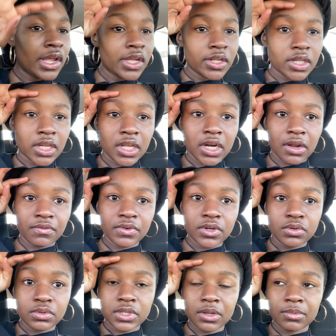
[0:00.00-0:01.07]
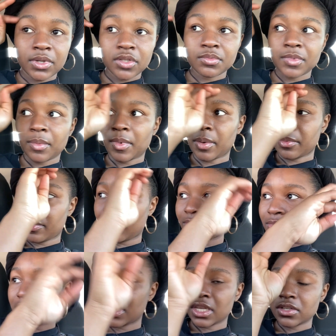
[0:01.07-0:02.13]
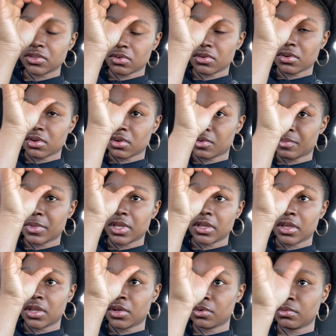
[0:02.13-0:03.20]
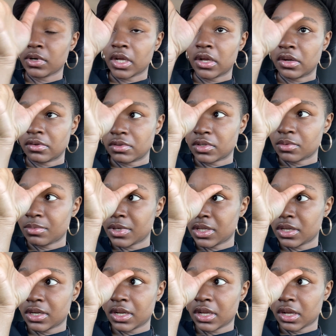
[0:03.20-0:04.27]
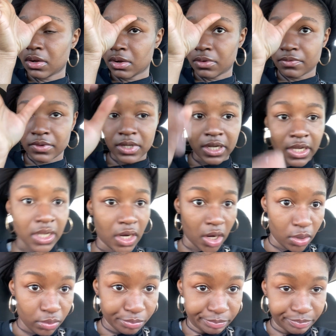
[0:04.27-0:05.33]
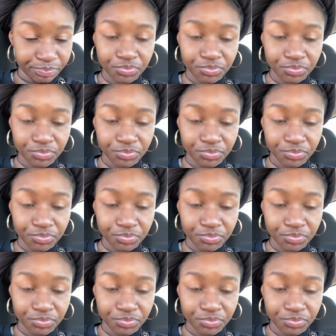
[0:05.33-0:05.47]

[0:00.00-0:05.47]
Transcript: And then I'm finna do something else. My mom will probably text her or call me. Who knows? But now I'm finna head home.